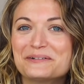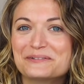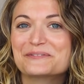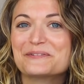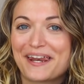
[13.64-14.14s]

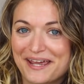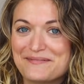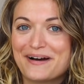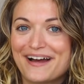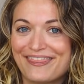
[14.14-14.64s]
when I
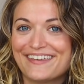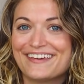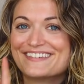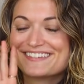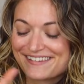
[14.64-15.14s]
bought
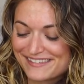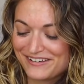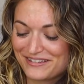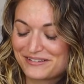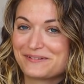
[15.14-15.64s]
this.
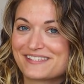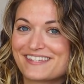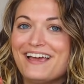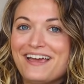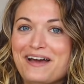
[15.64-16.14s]
So this
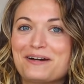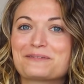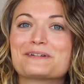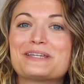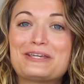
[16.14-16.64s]
was a
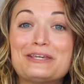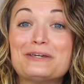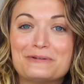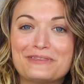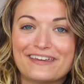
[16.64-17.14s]
really
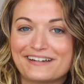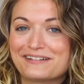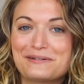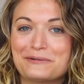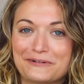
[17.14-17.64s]
cute
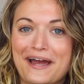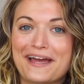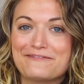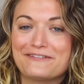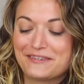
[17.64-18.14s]
thing to
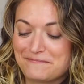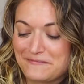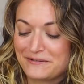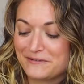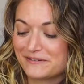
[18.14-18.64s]
arrive in the
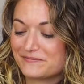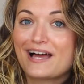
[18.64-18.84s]
mail.